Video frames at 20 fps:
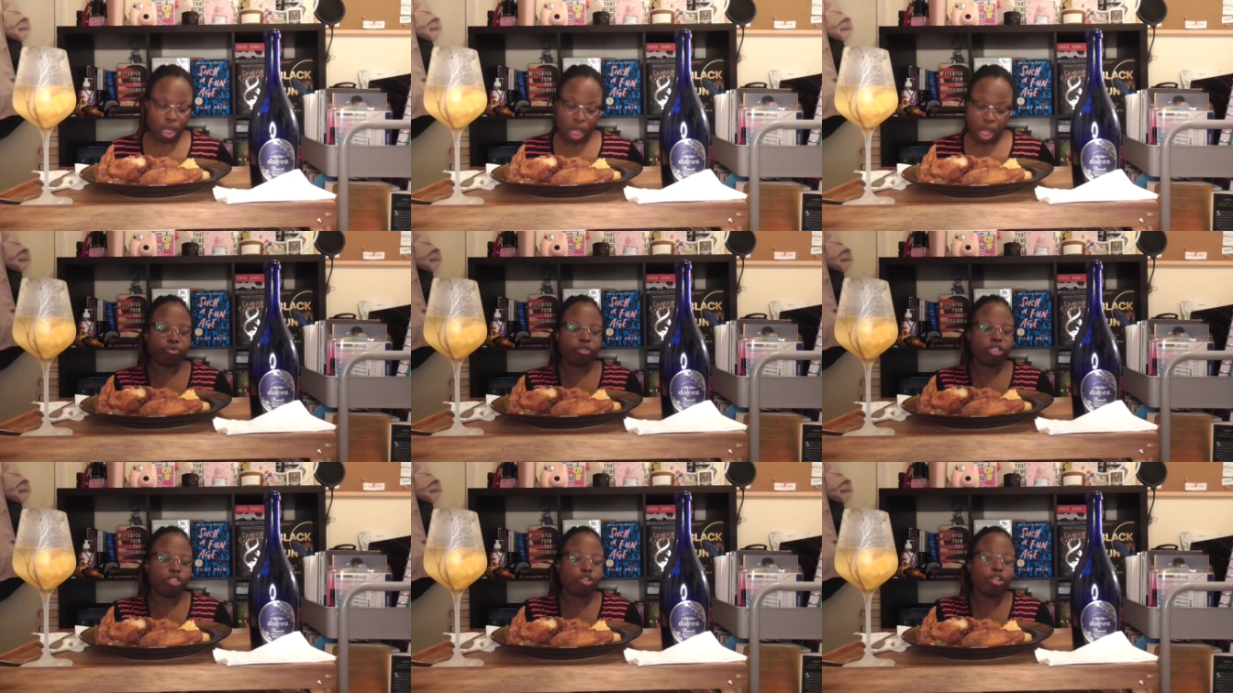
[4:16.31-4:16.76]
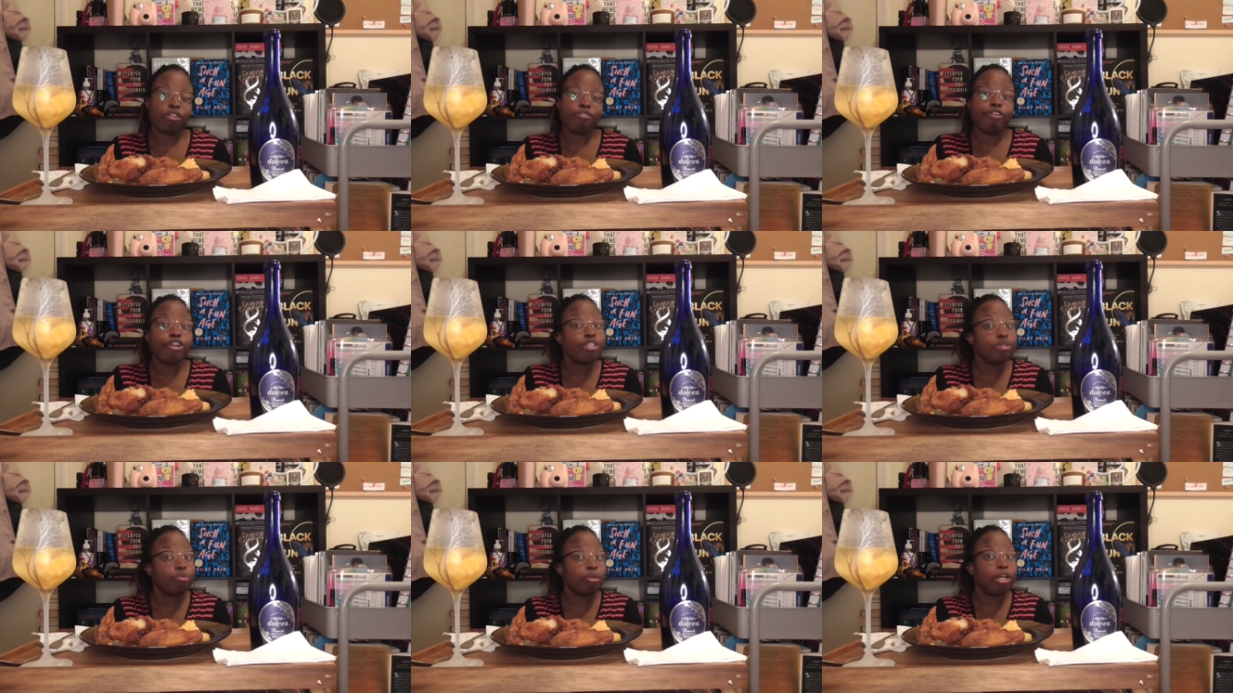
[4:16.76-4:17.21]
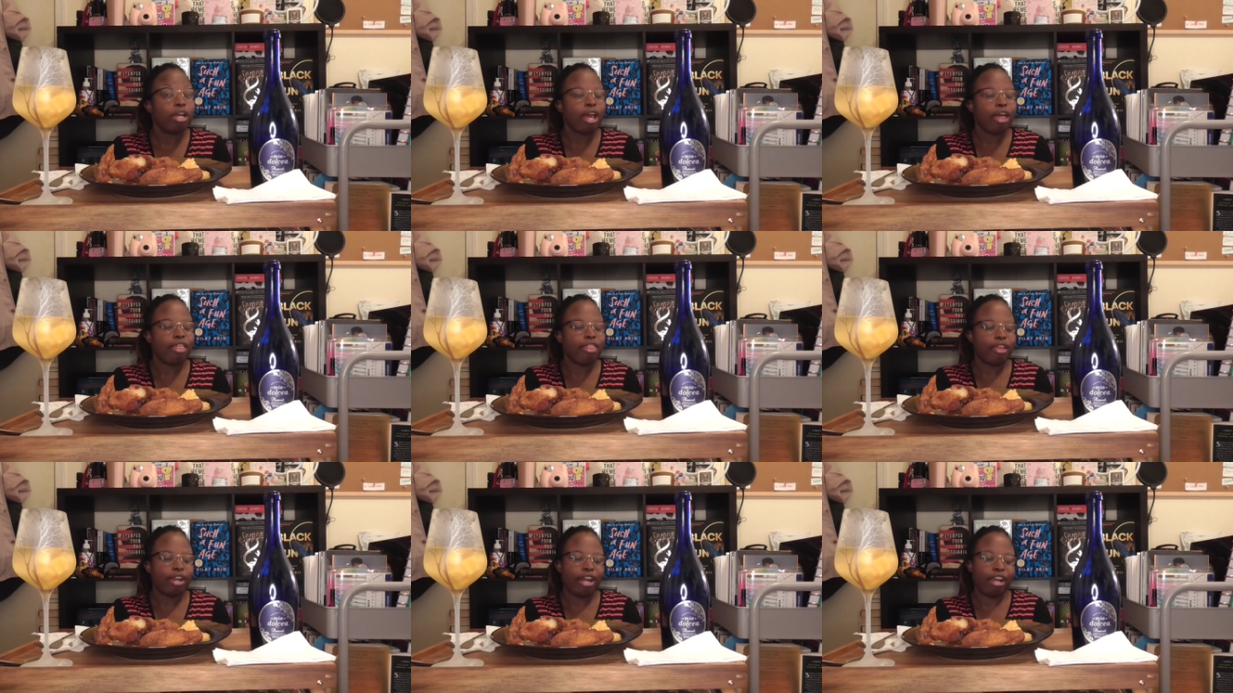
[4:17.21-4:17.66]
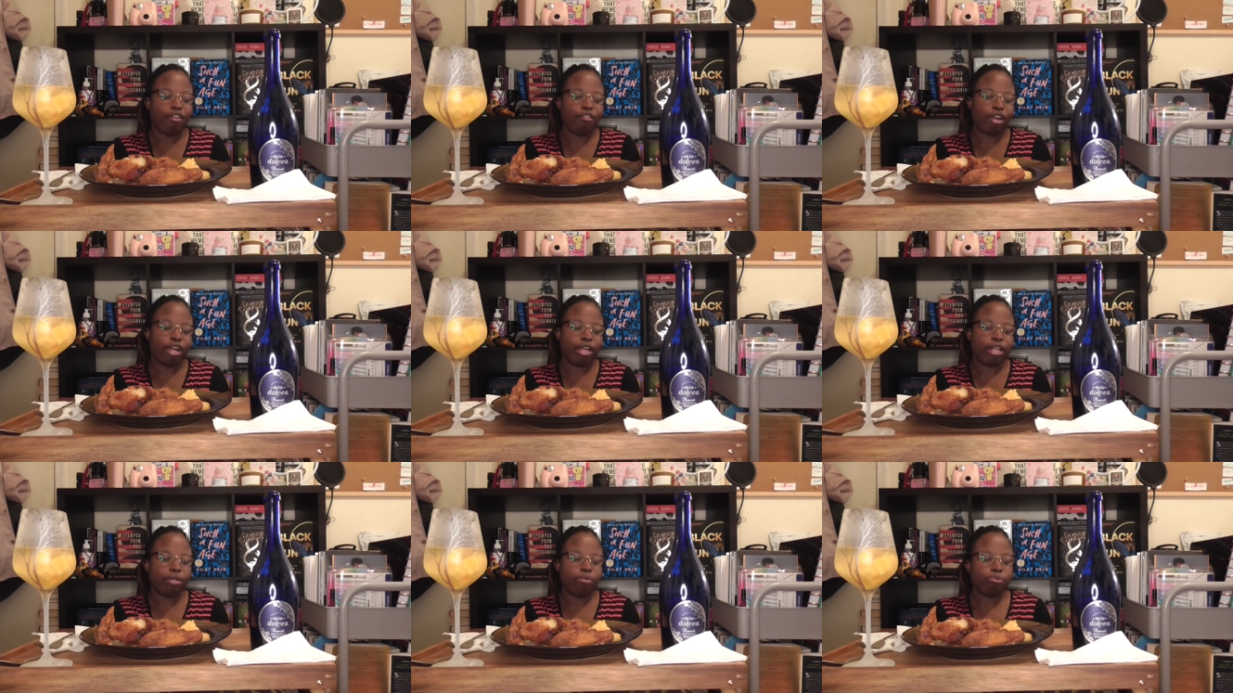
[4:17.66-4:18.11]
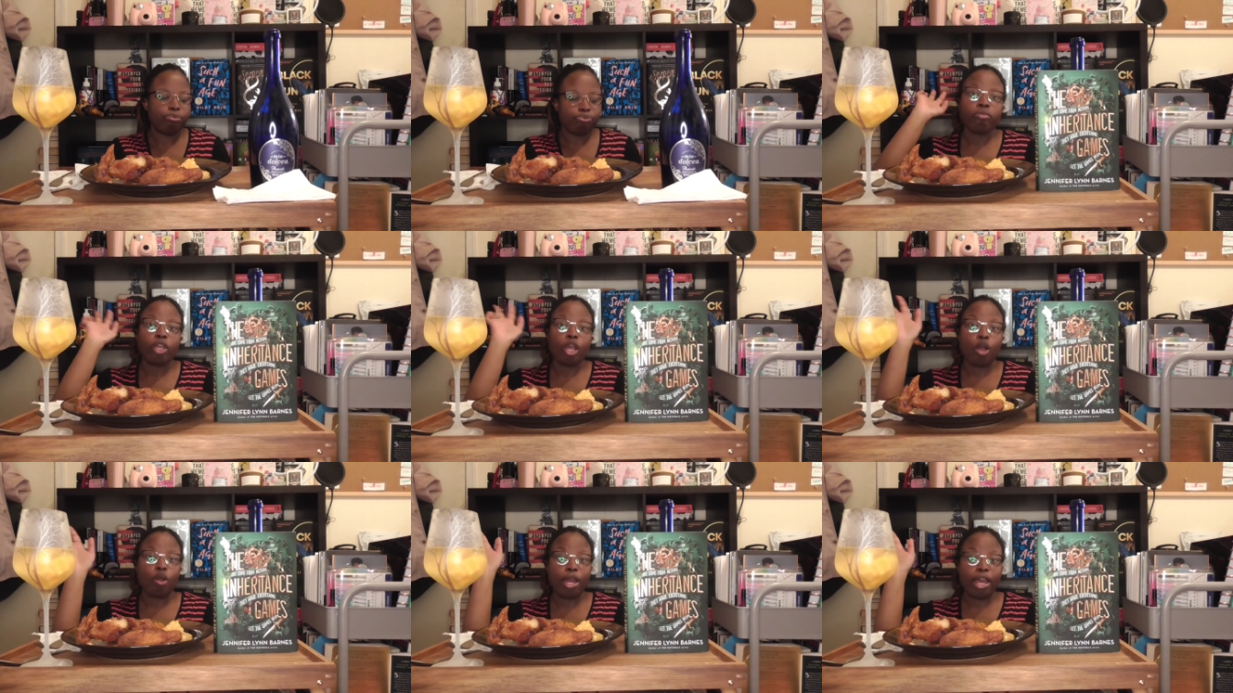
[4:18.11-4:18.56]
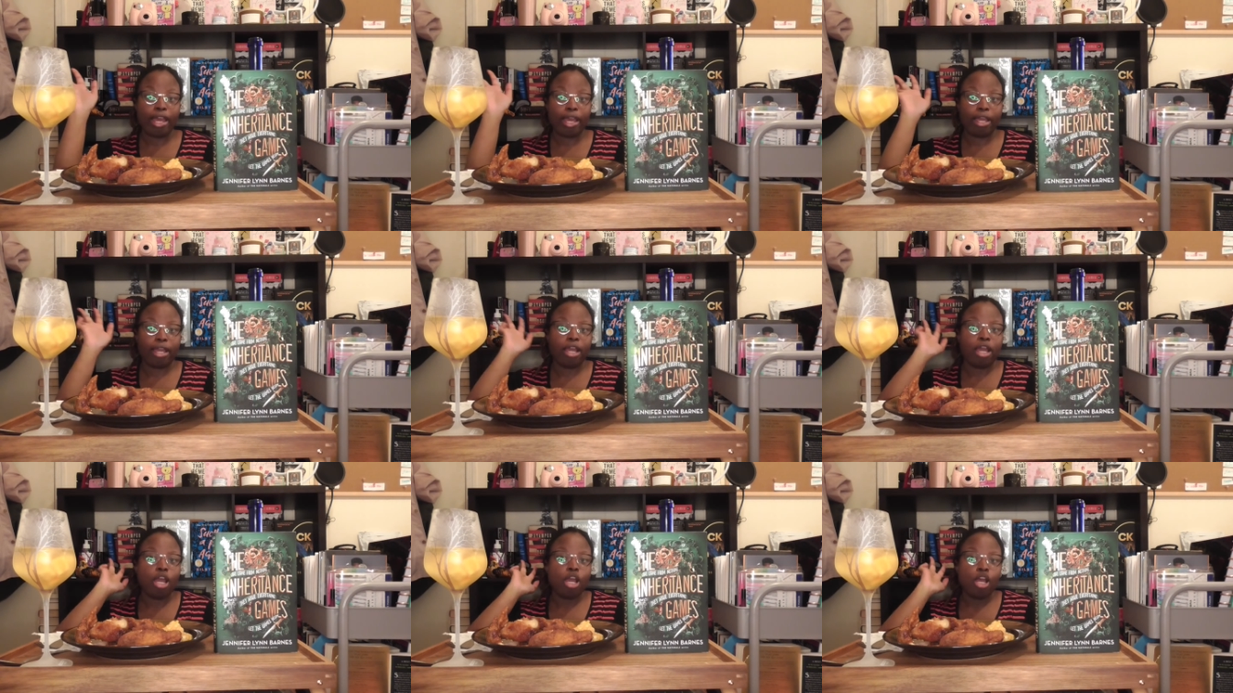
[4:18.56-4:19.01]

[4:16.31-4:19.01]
So the first book that I read, okay.